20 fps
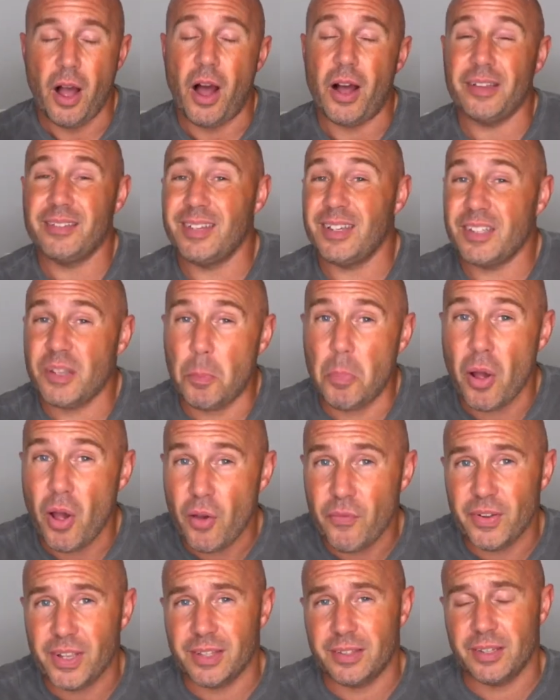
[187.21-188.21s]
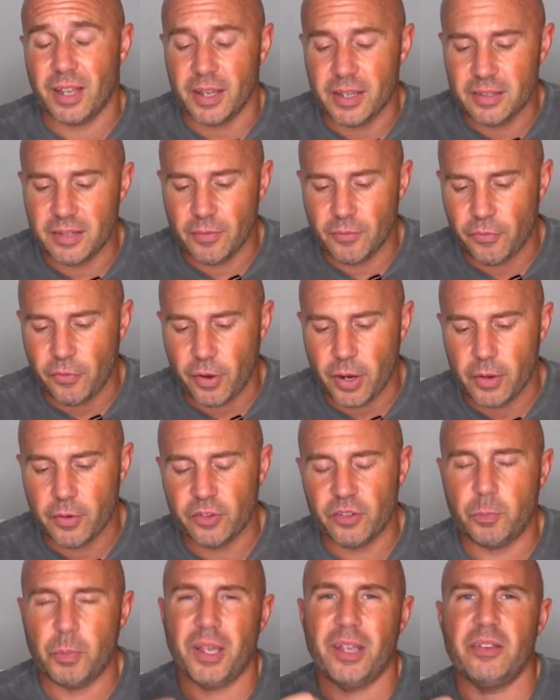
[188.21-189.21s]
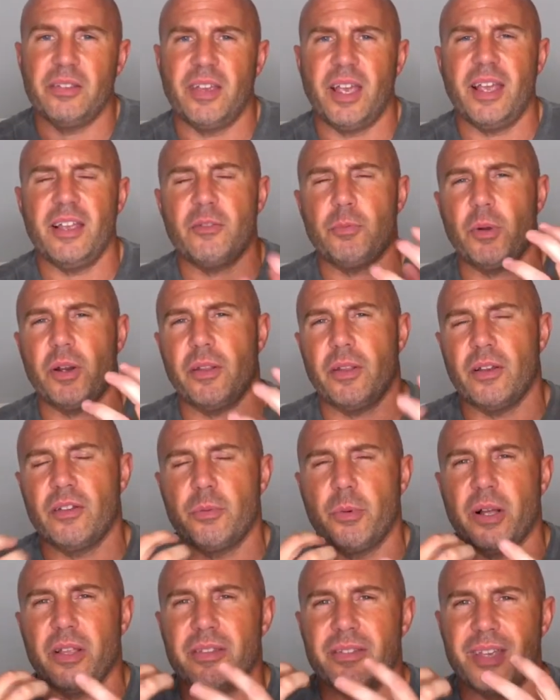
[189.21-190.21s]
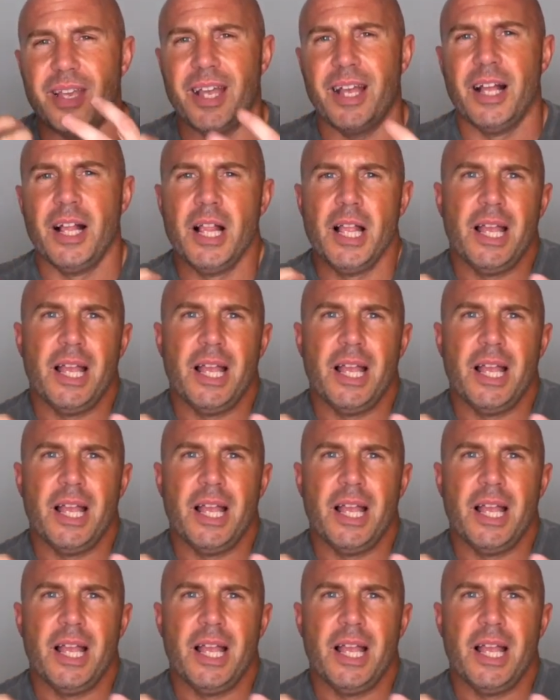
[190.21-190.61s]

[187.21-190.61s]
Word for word: I'd say it's a perfect dating fragrance because it is one of those ones that